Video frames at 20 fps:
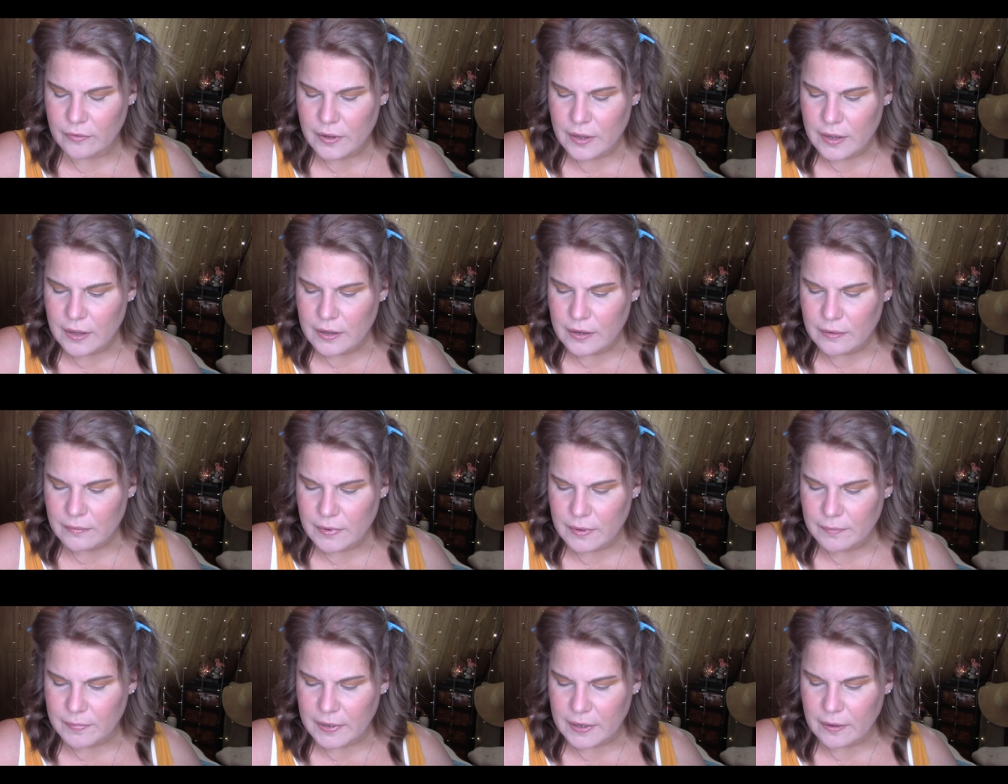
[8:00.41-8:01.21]
I'm
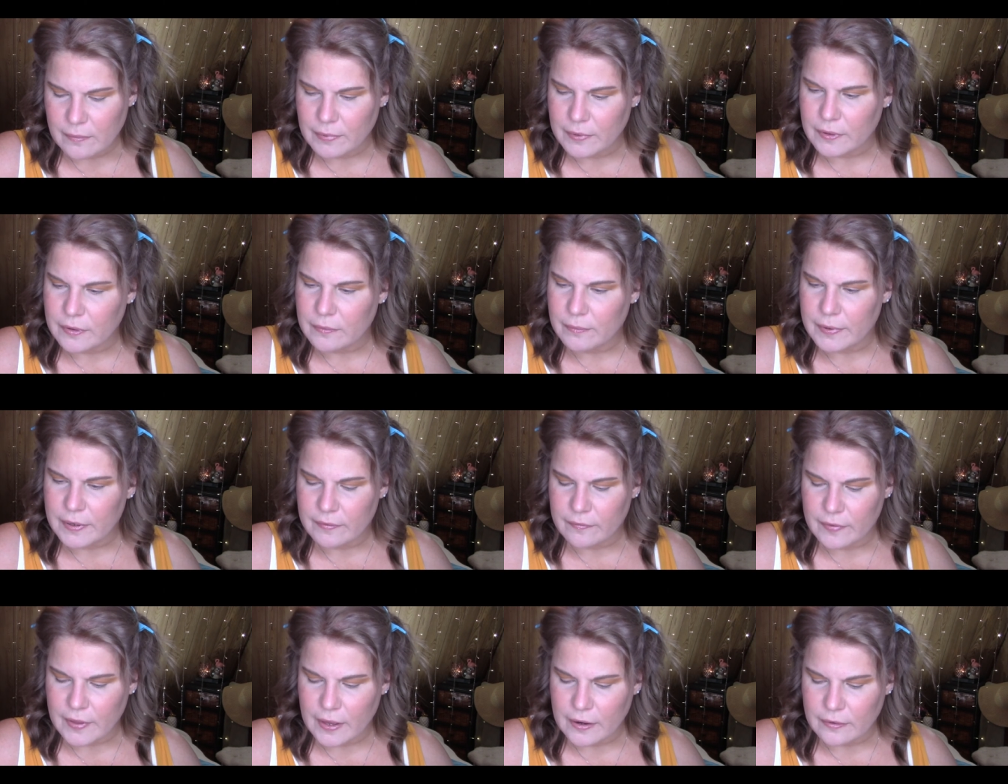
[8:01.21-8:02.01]
going to pick up a little bit
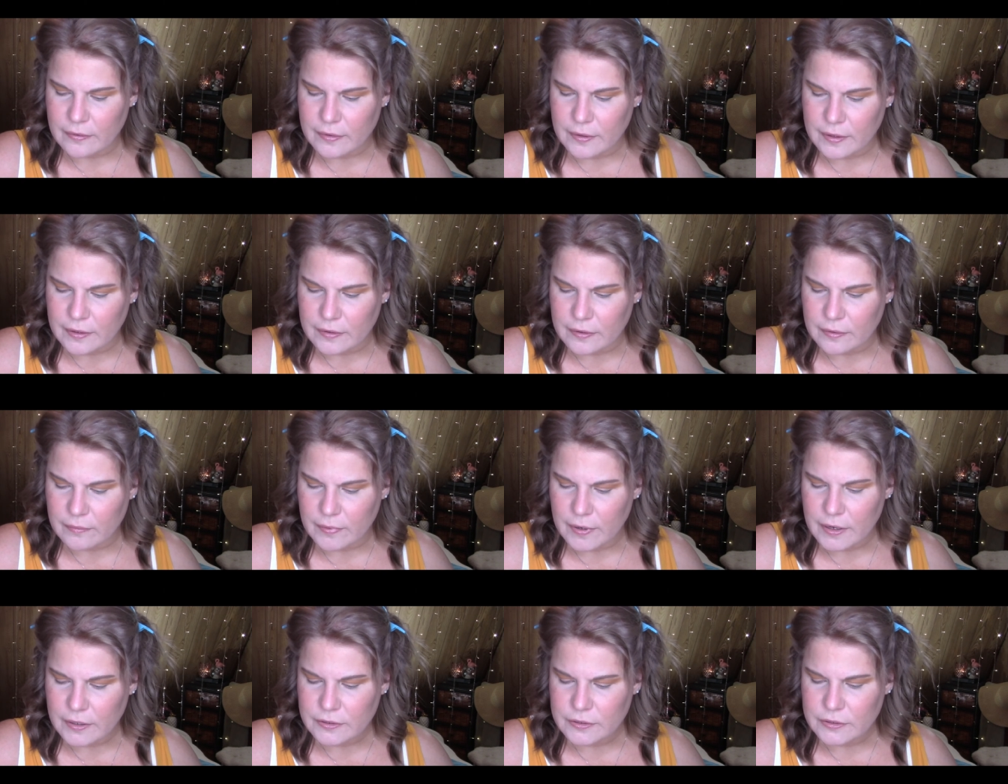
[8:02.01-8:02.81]
of that on the end of the
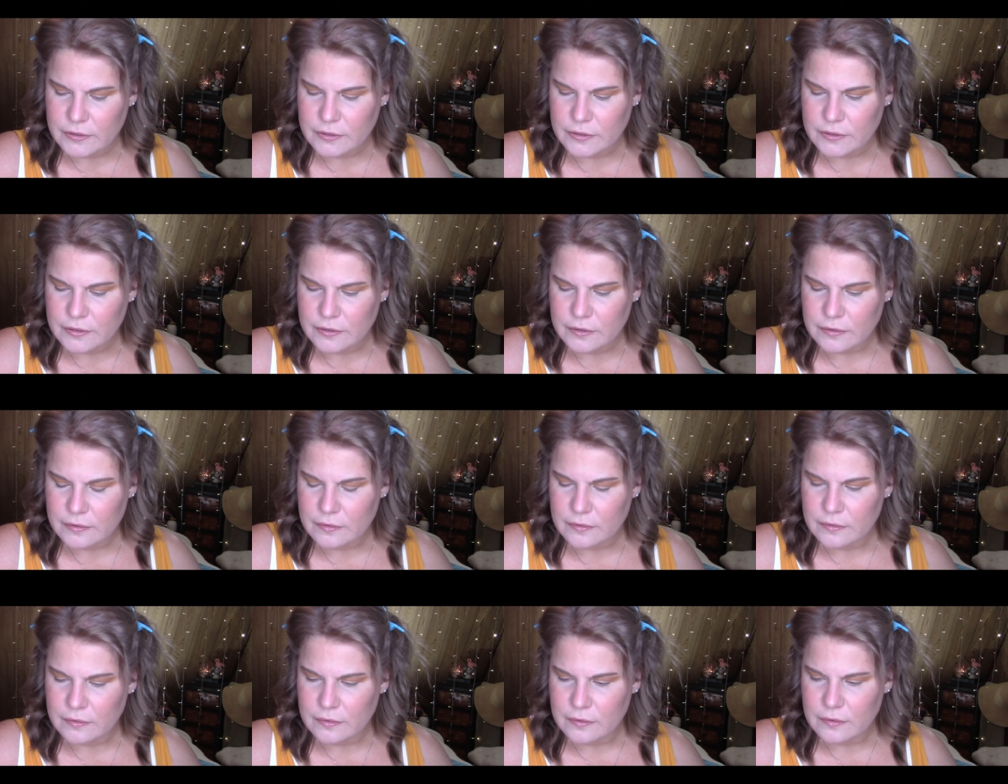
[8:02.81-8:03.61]
brush.
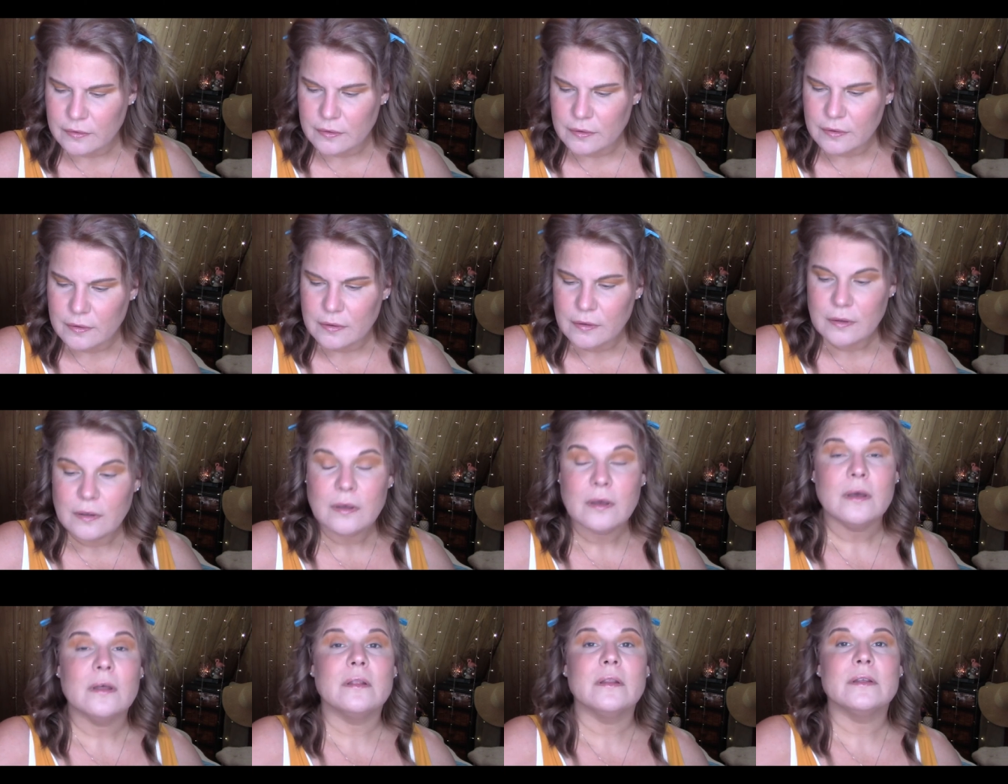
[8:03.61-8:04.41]

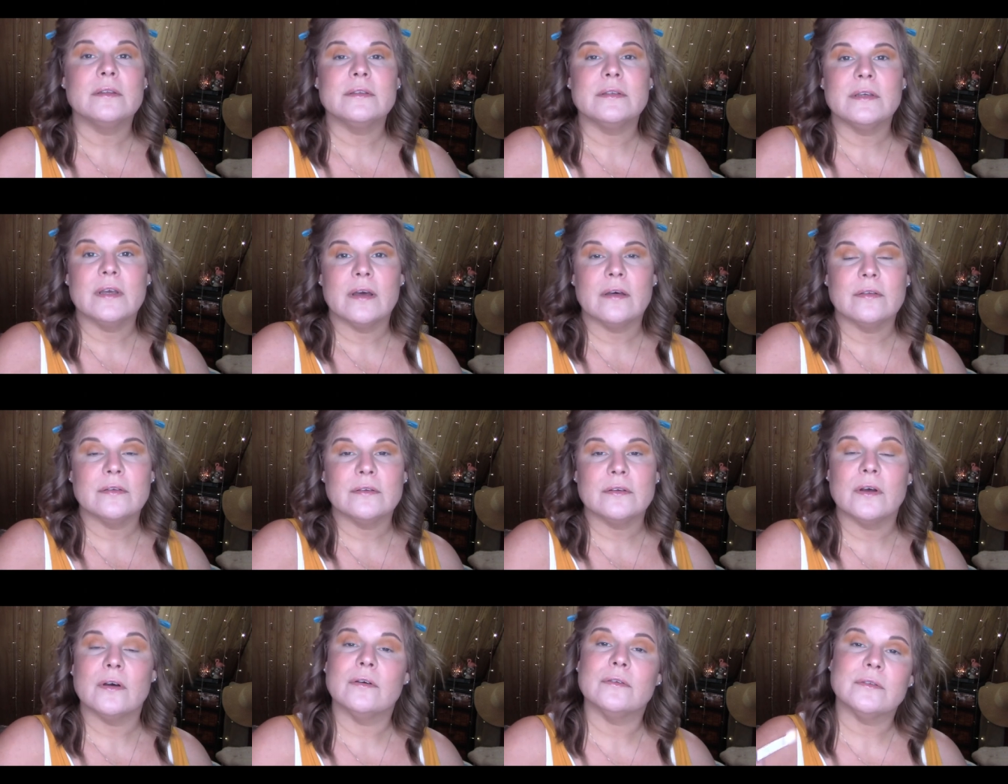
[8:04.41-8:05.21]
And let's see how
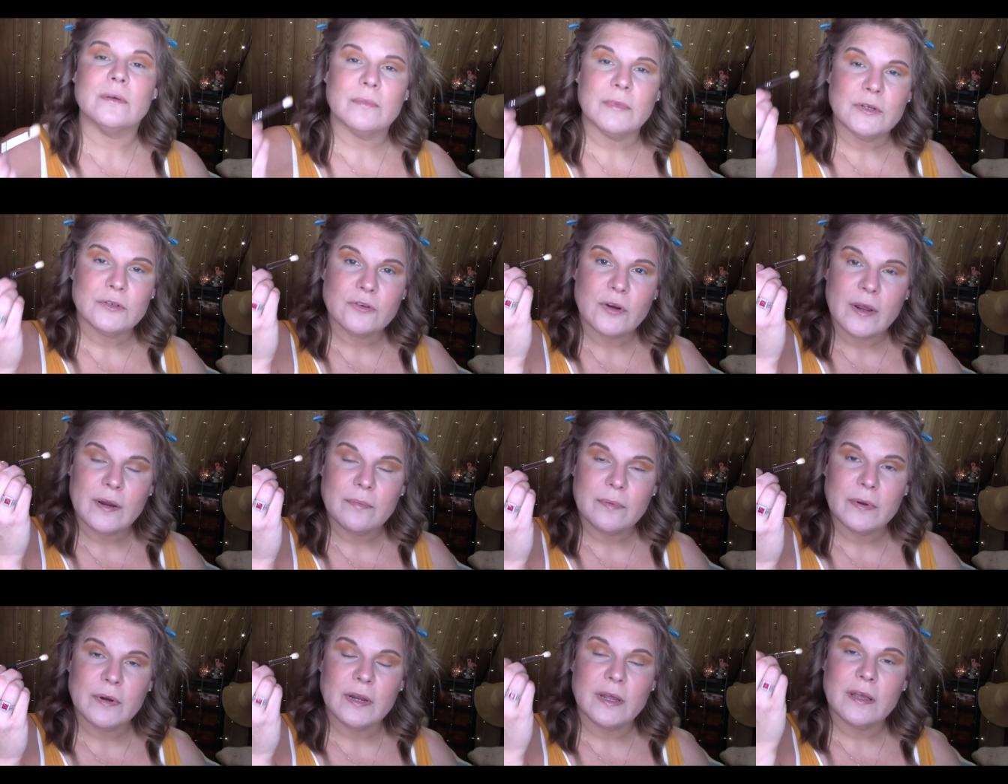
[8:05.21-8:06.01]
this goes. I'm going to try
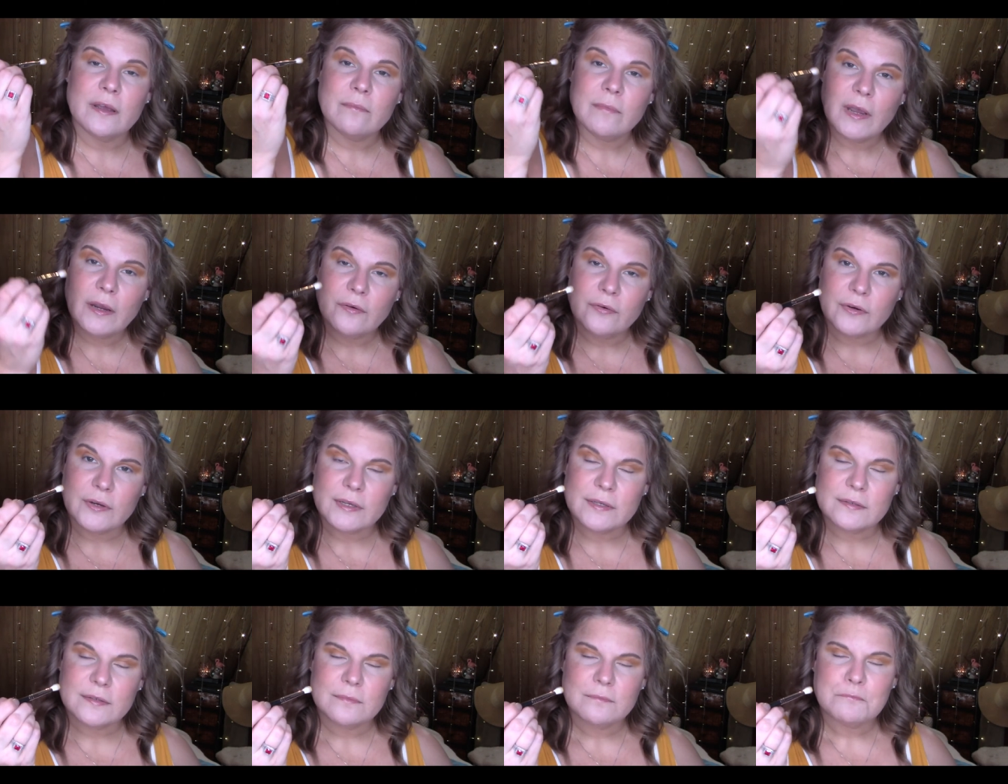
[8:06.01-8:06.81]
to put it in my
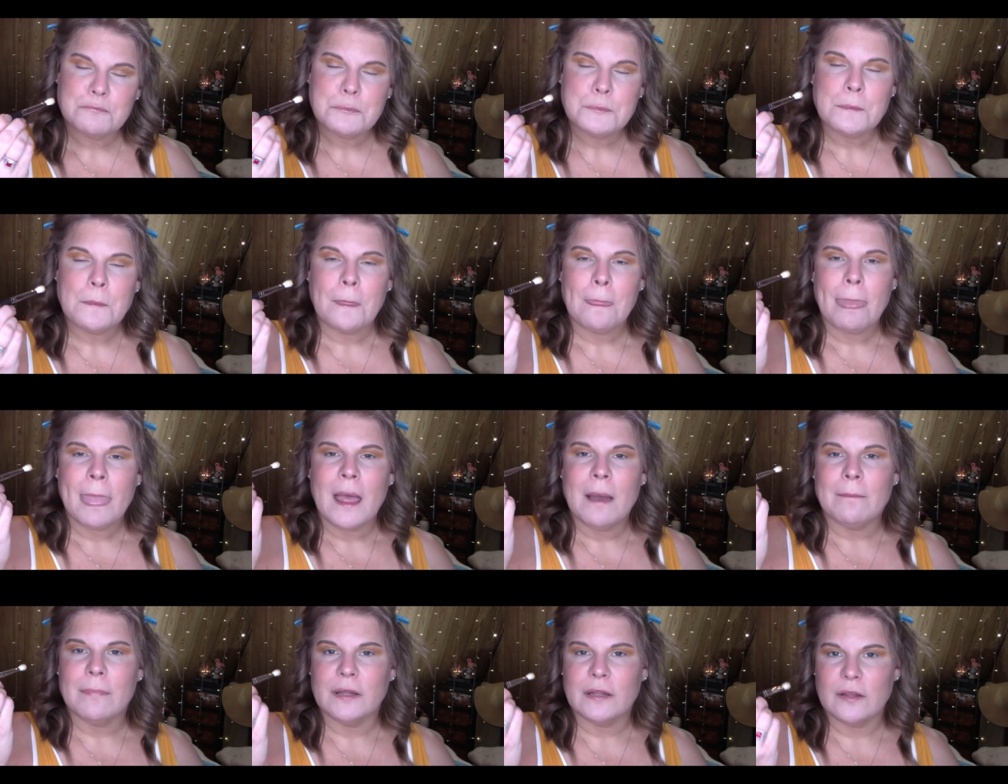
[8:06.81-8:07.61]
crease
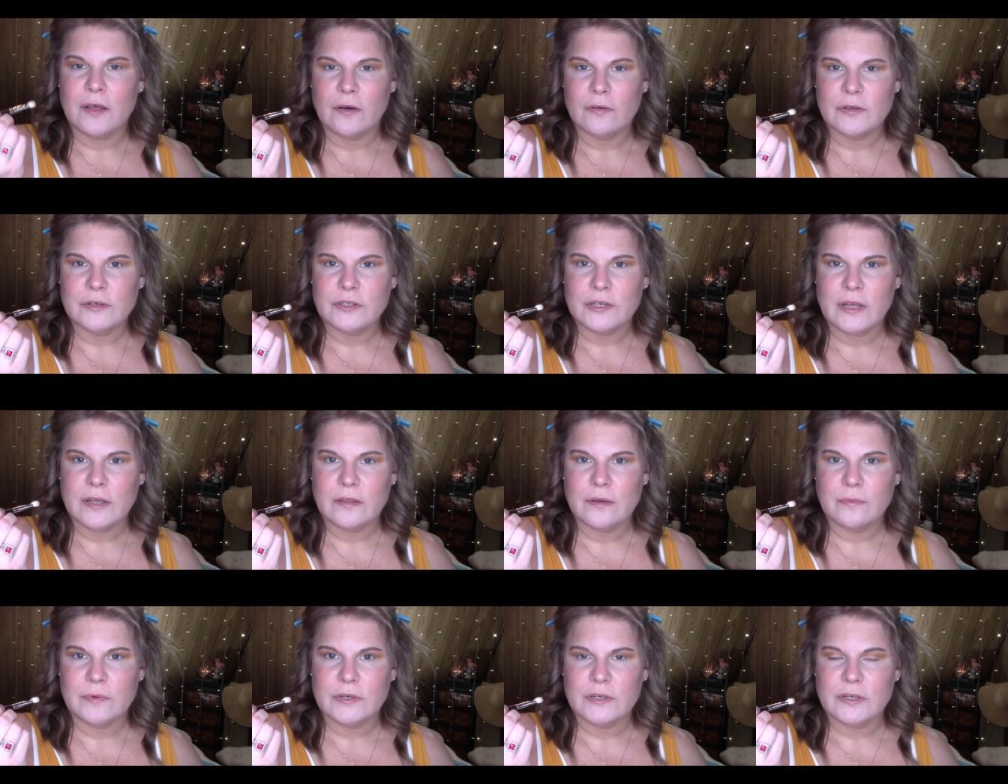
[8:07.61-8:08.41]
below the
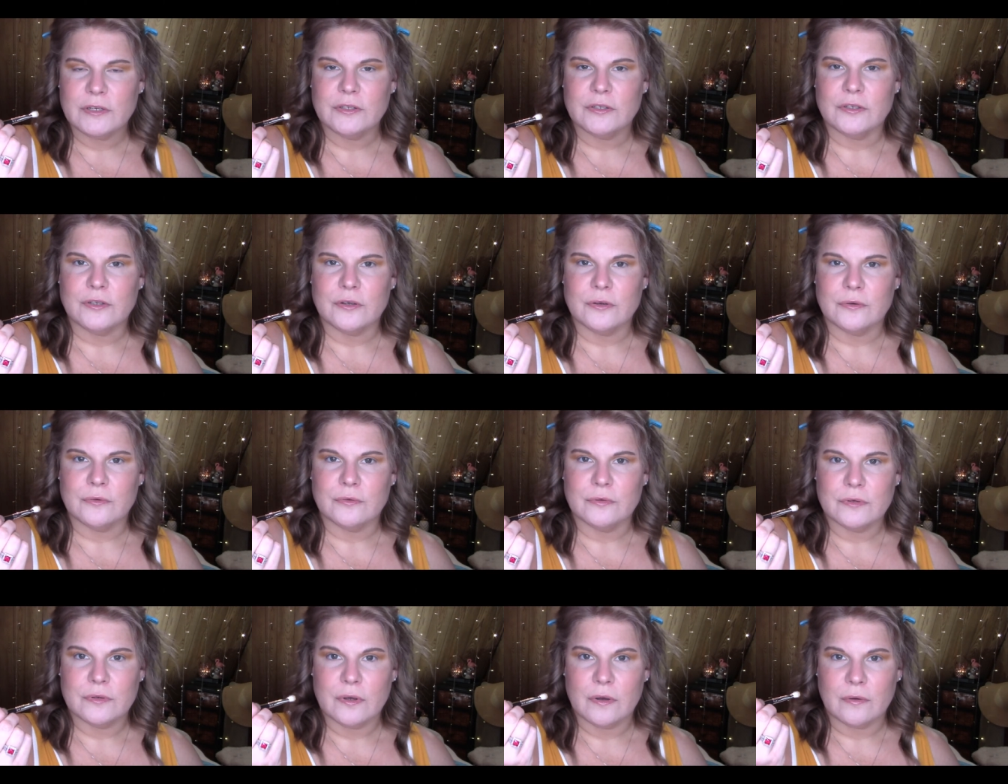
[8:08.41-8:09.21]
shade that we just
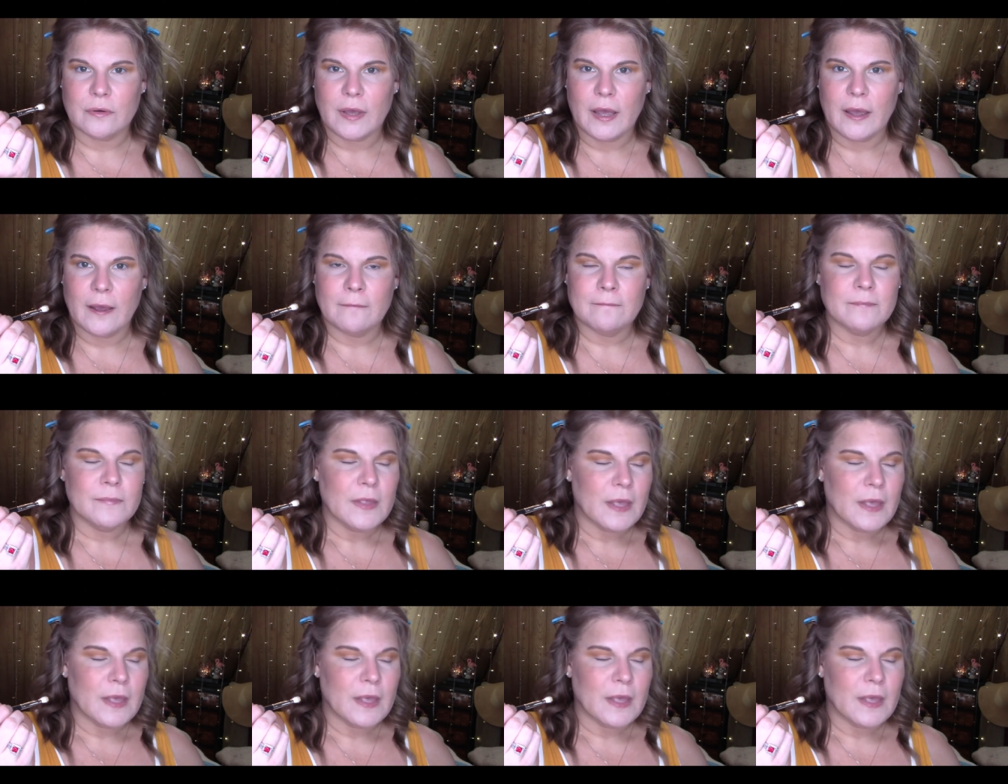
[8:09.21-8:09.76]
used, okay?